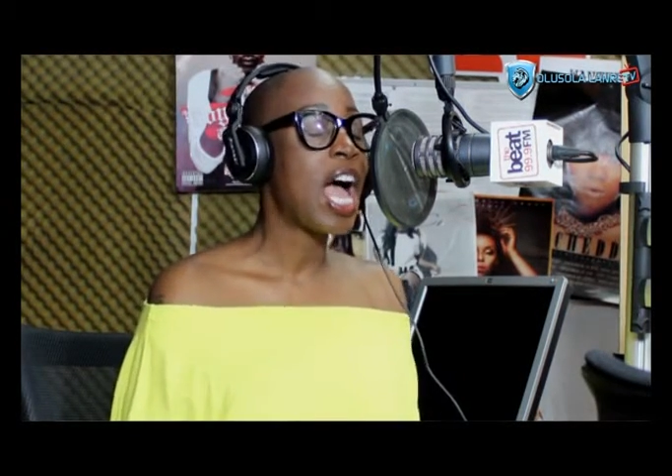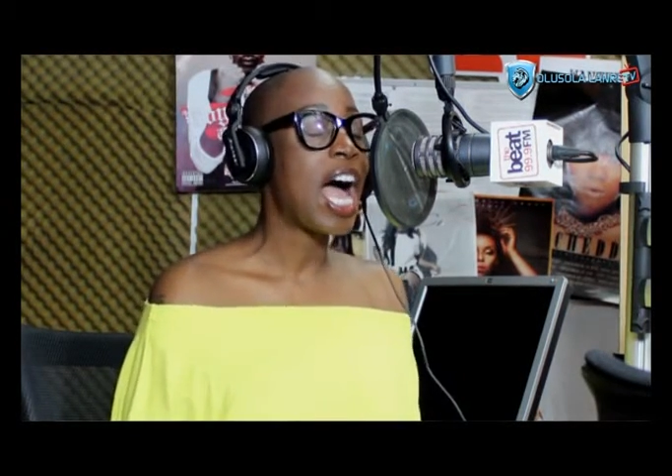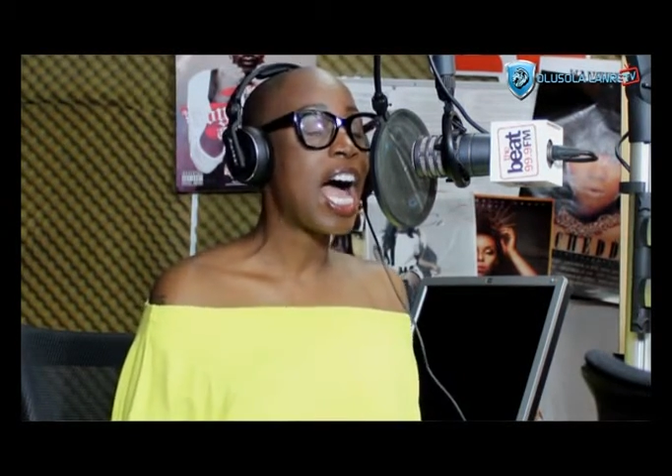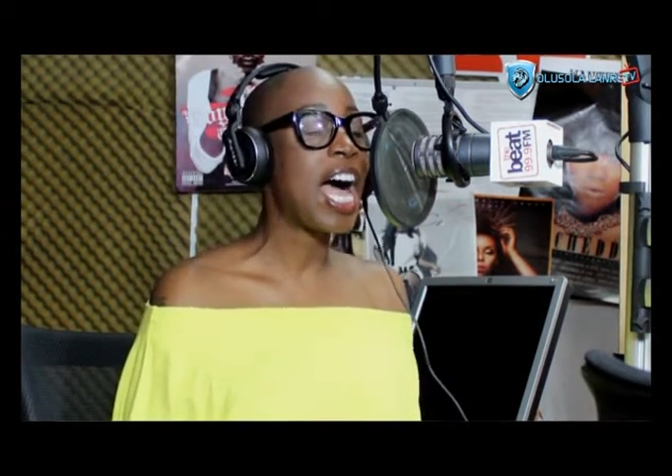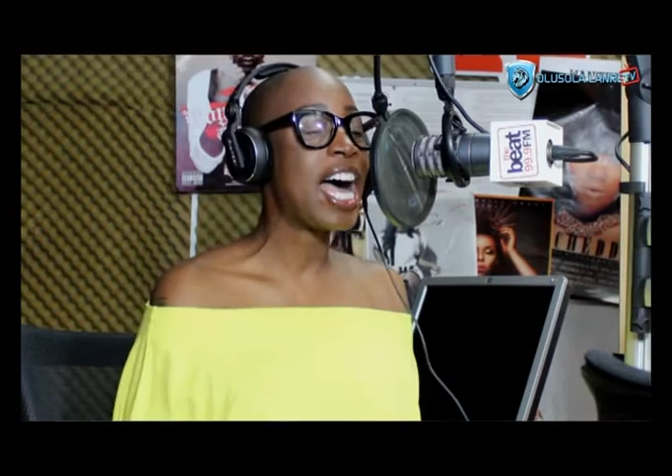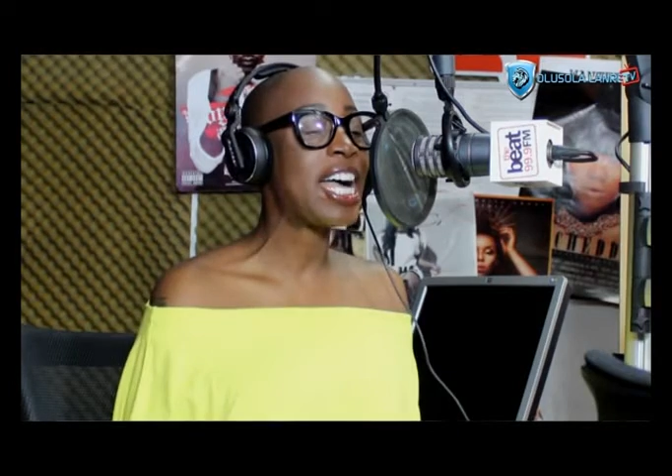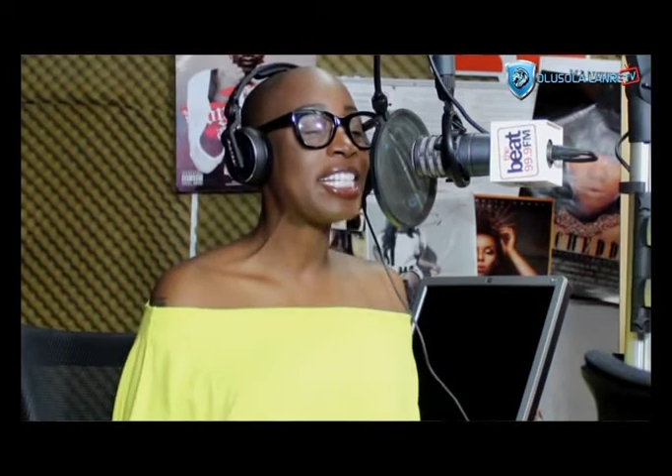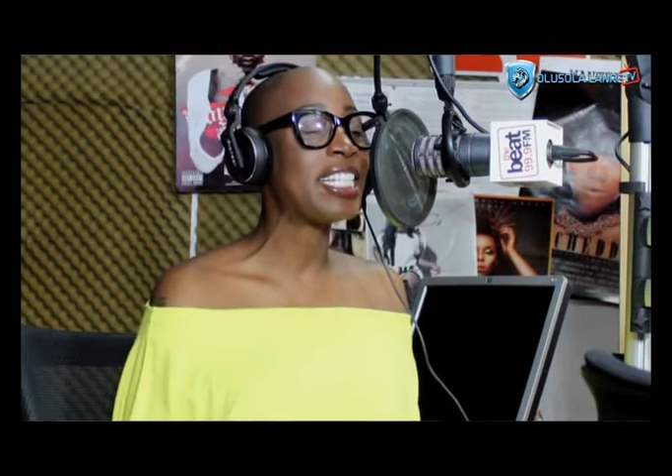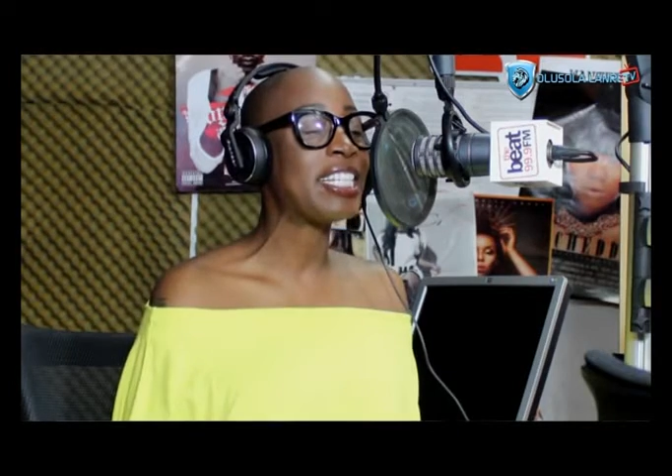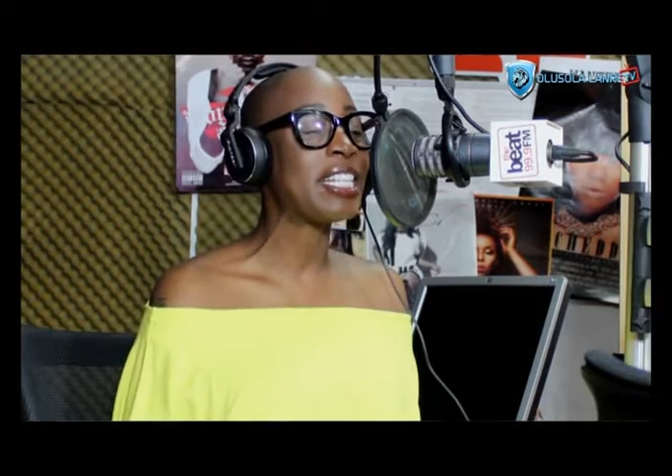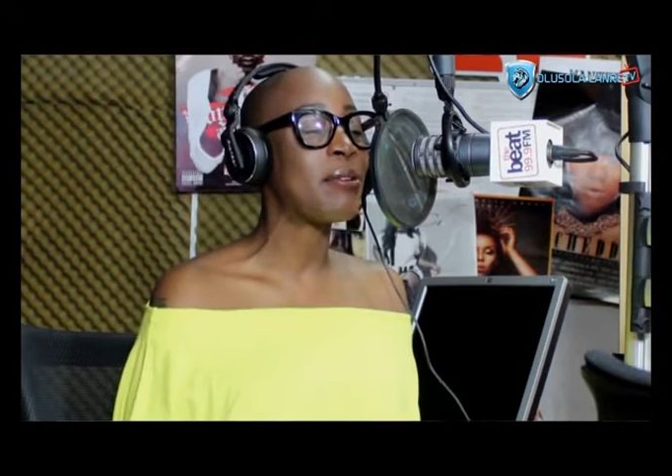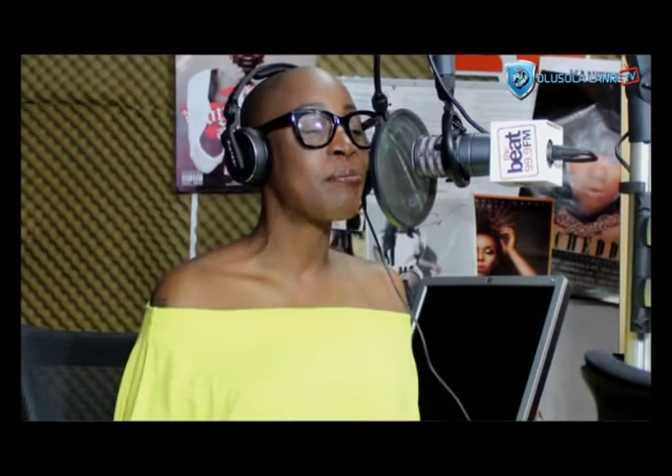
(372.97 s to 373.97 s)

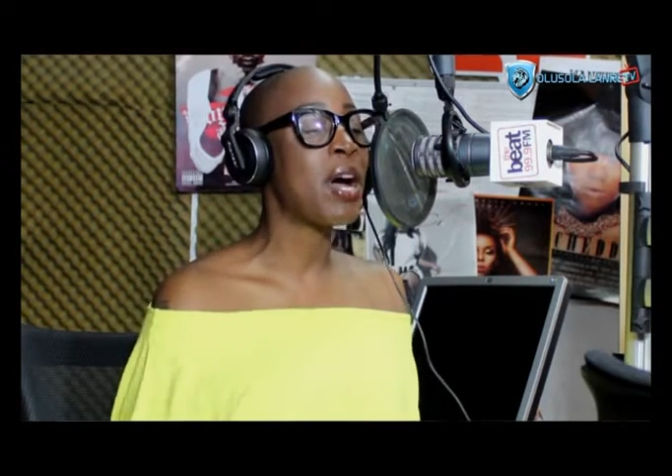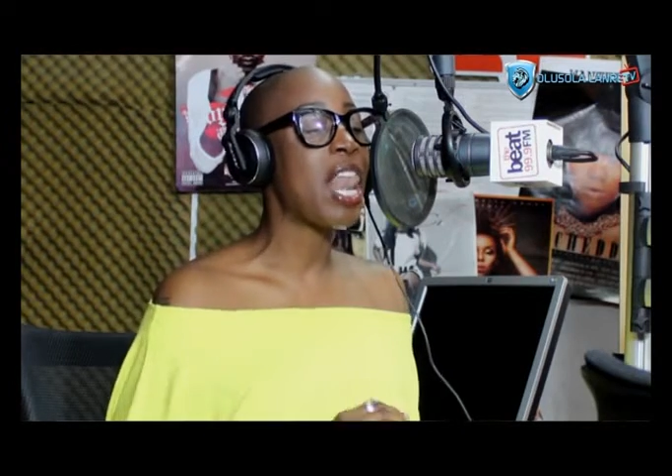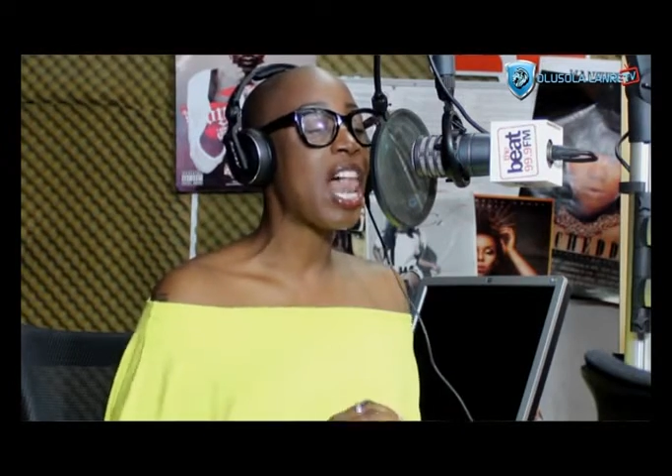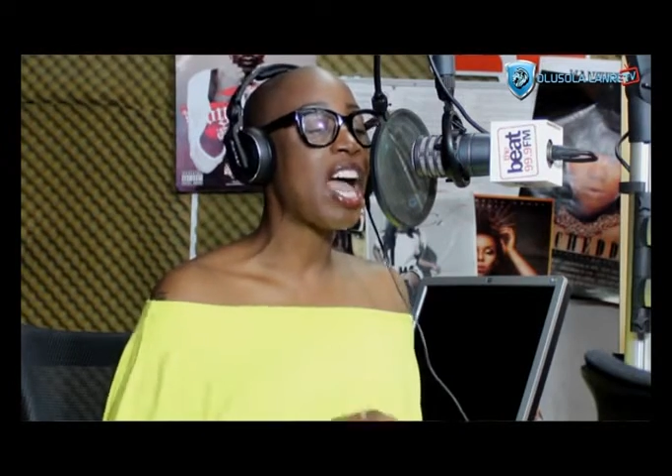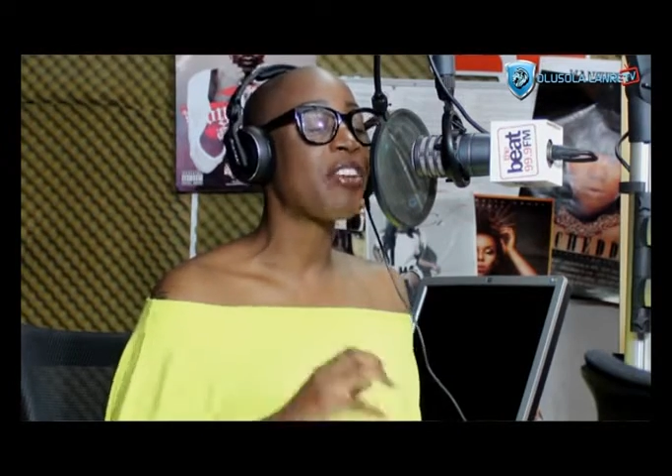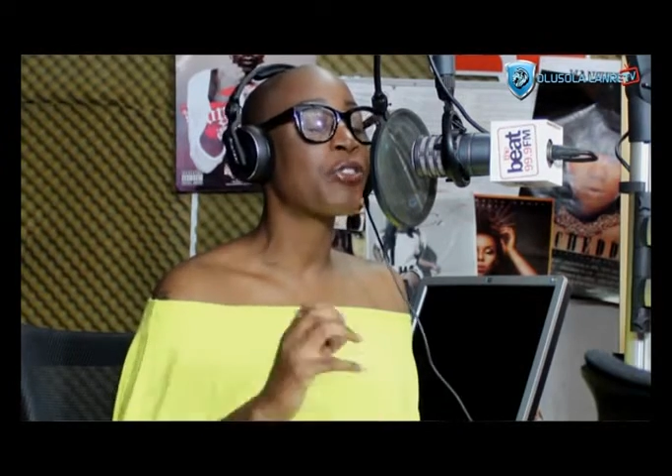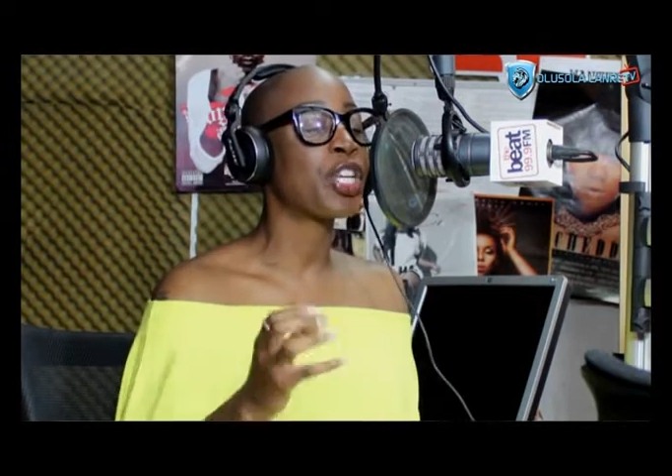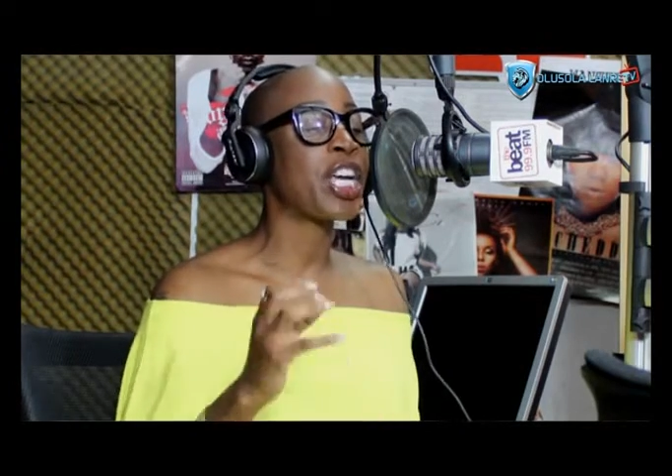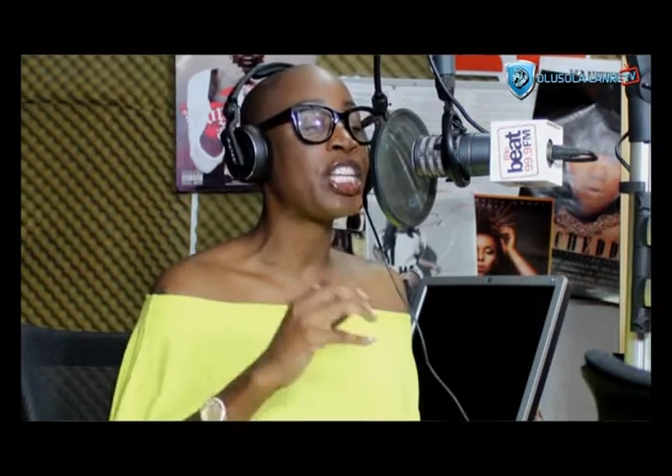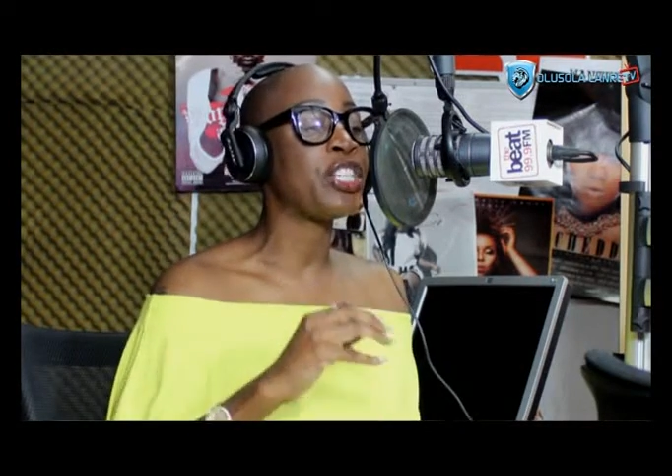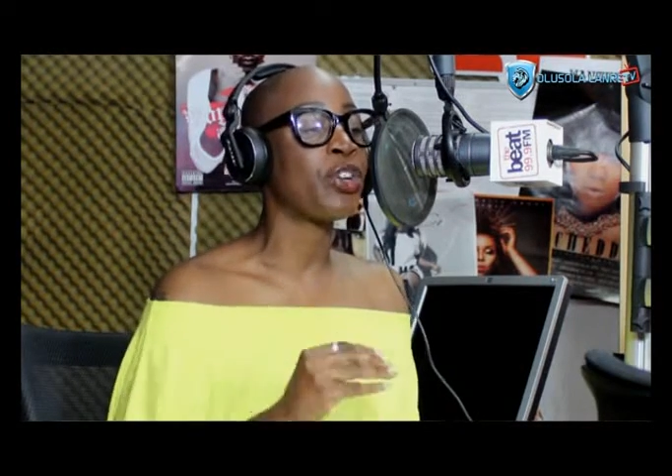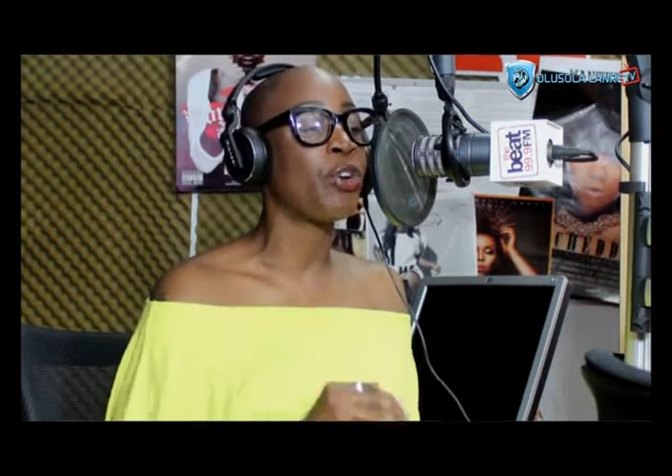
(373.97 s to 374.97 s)
And my life
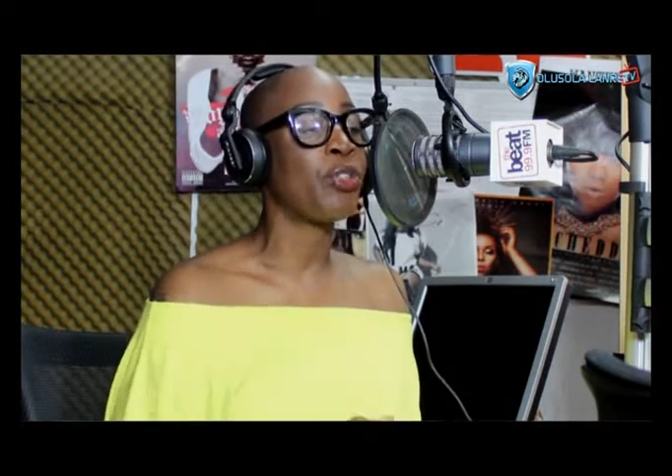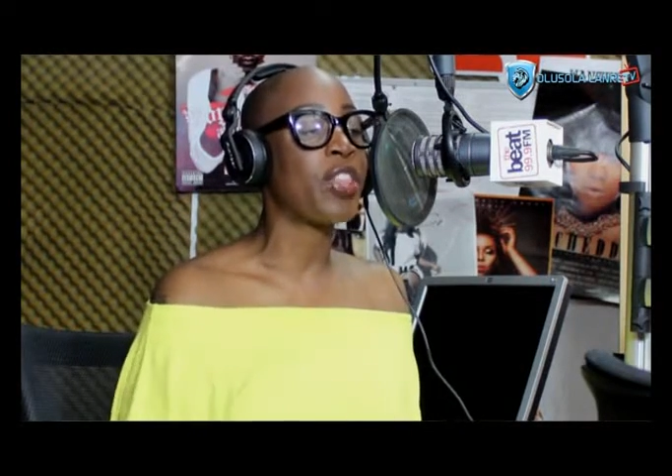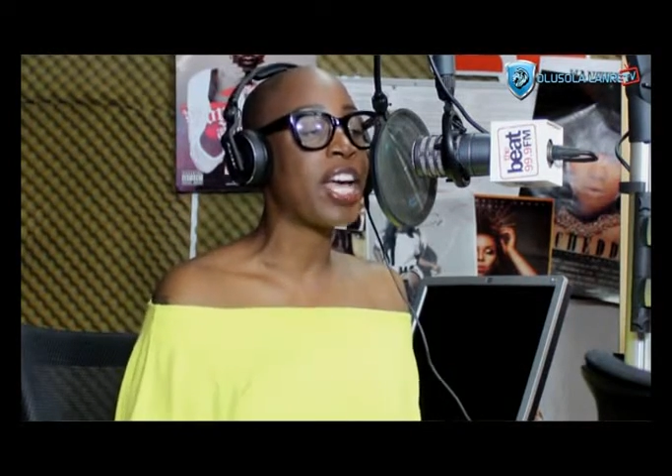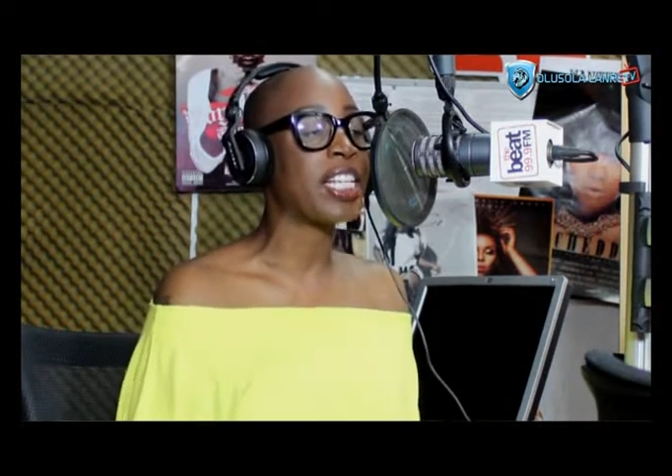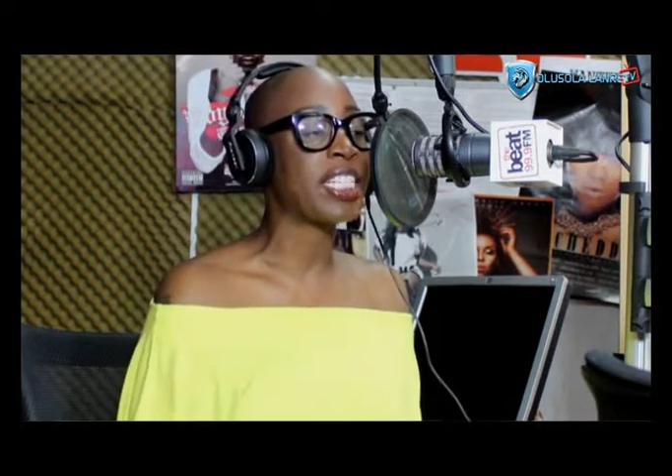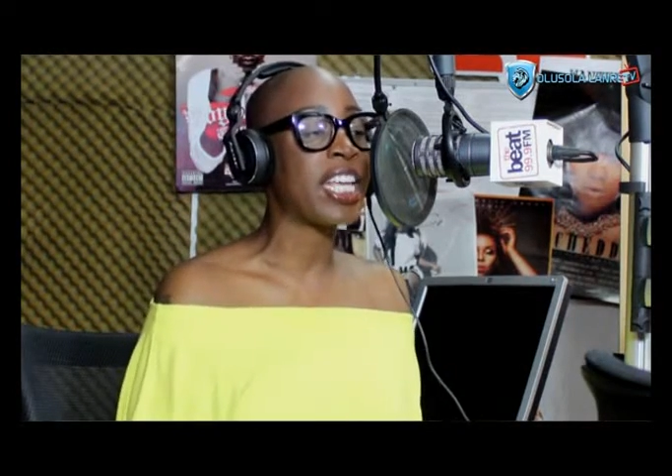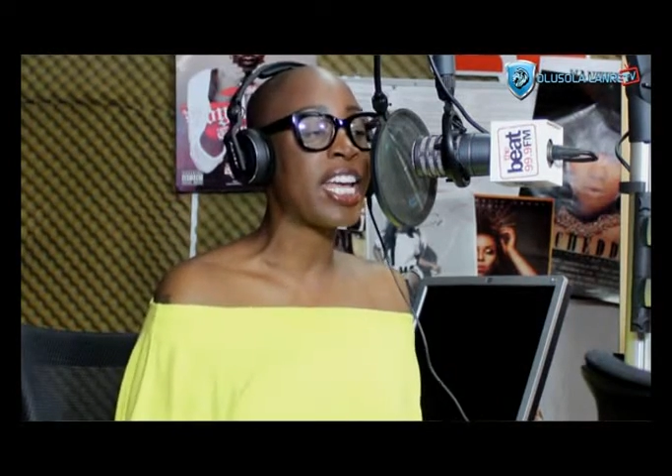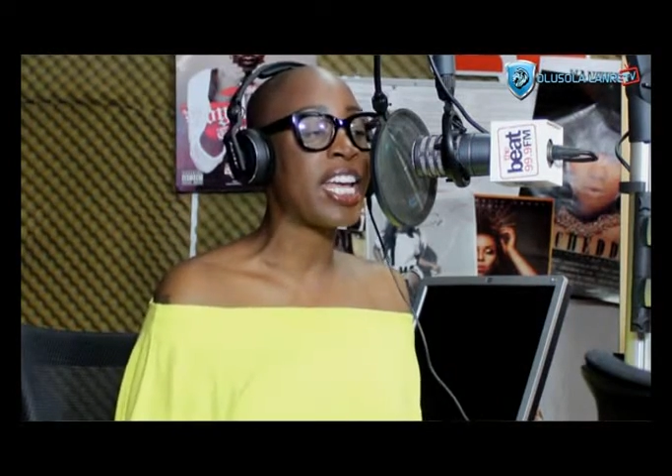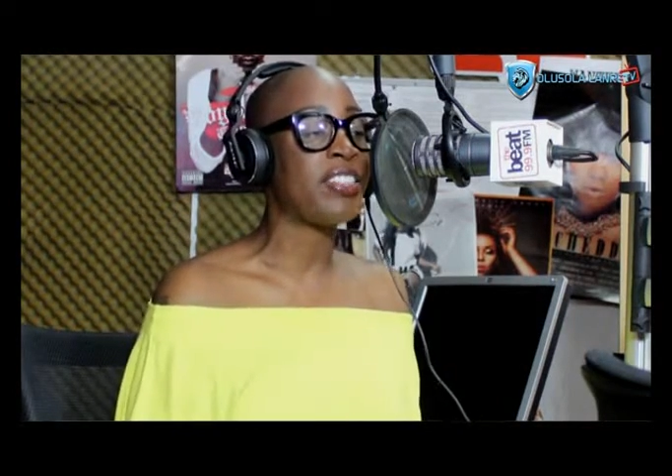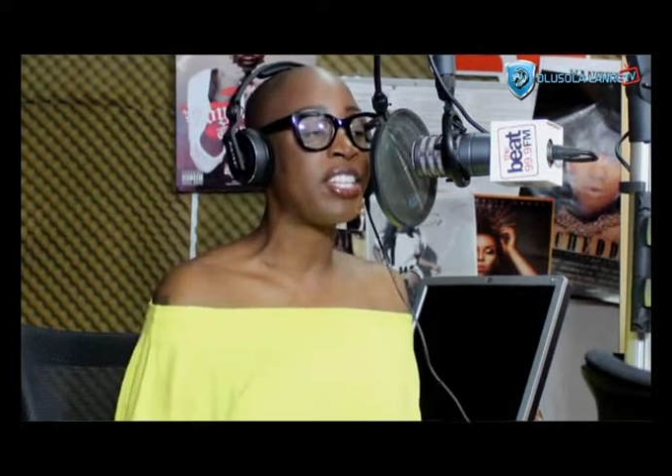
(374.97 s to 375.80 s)
changed on that day.